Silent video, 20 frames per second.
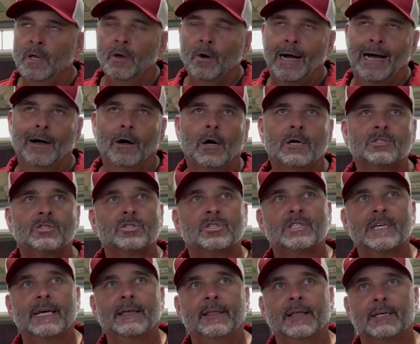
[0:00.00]
I also
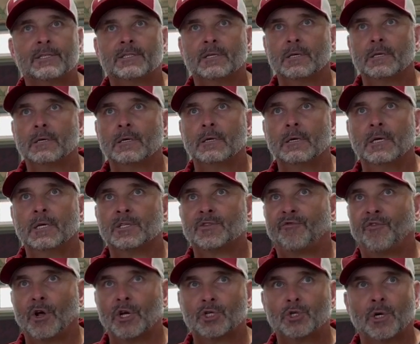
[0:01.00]
say this, as
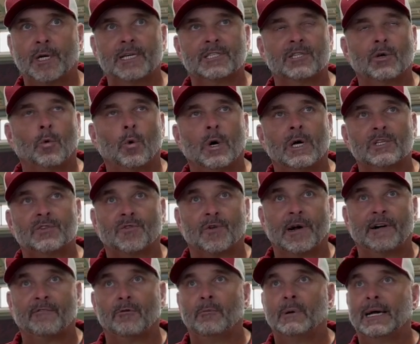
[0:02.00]
frustrating as it was for
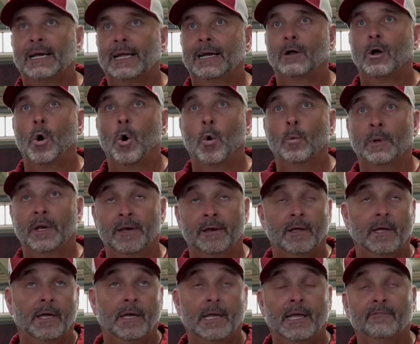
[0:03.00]
everybody at home
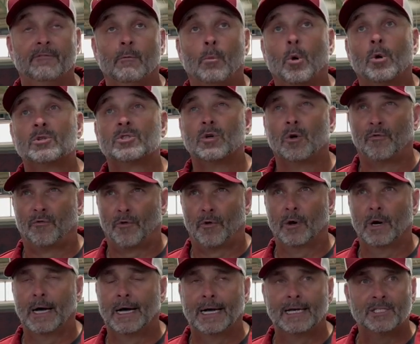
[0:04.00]
and even more so
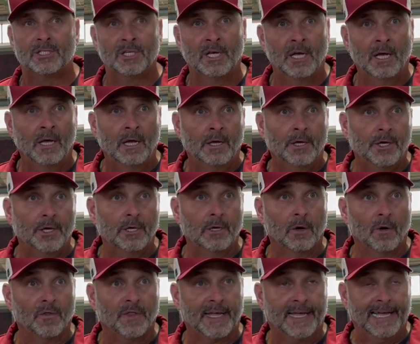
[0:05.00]
for us, you
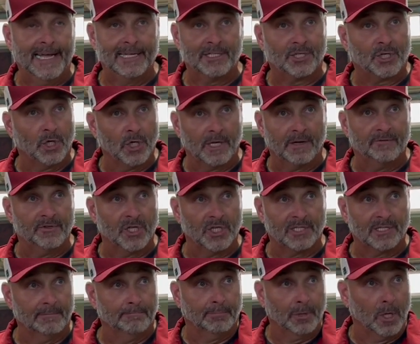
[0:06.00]
know, the kids could have just
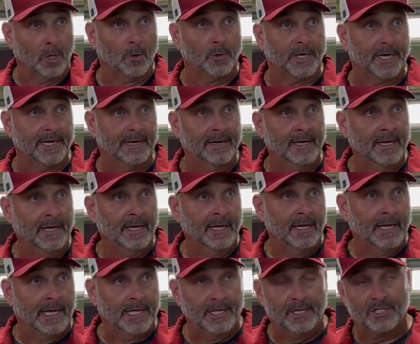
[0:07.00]
imploded,
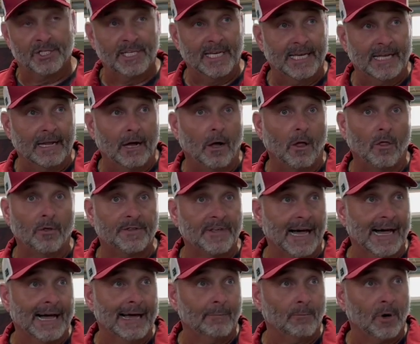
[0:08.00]
and you see it all the
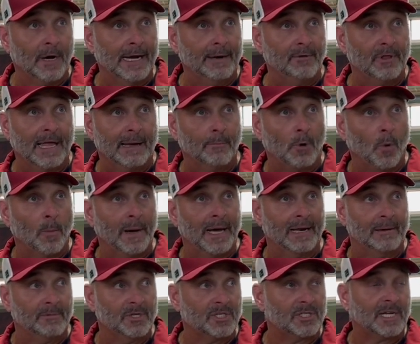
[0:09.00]
time, right, where that
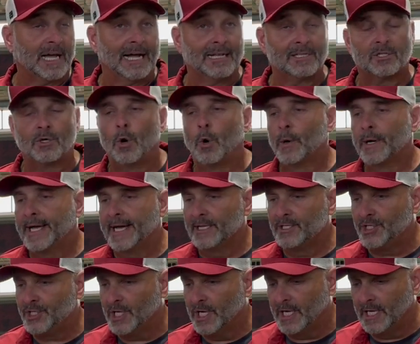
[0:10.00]
momentum just kind of go
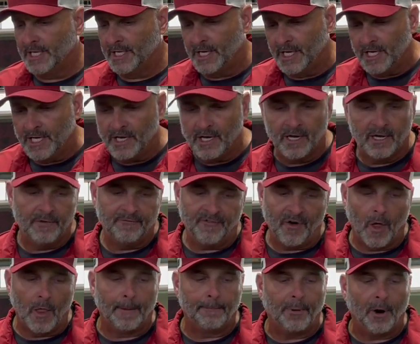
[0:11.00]
against you and you
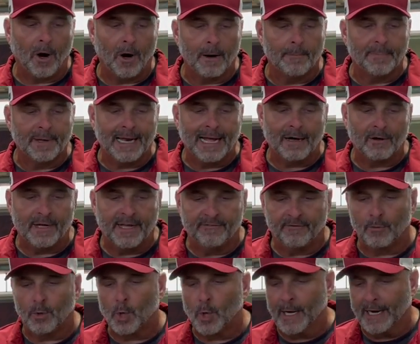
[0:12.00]
fall apart. But I'll give
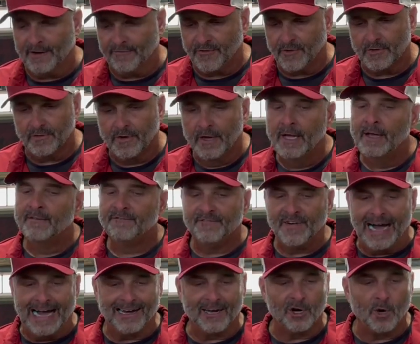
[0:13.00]
them credit for
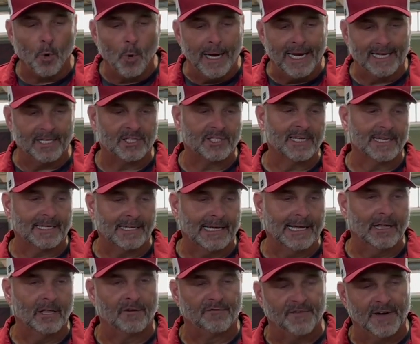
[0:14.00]
finding a way to stick
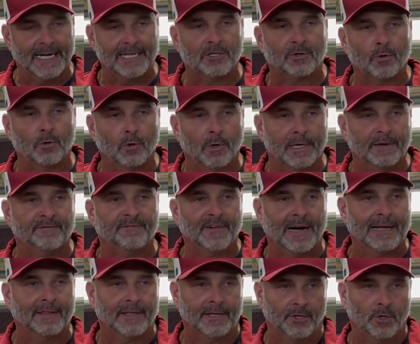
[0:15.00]
together, fight through it, and
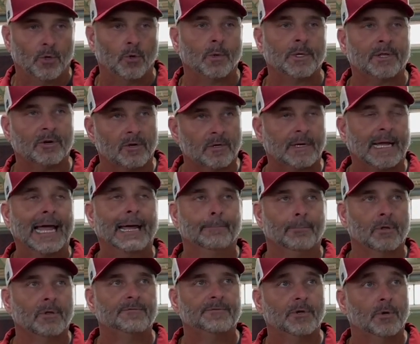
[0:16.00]
finally doing what they're
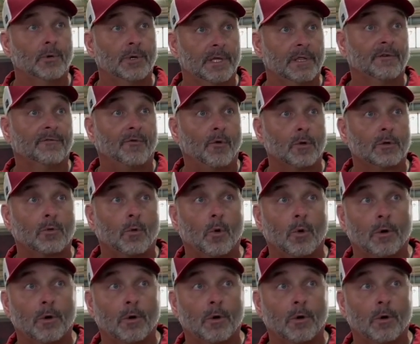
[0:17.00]
capable of doing in the fourth quarter.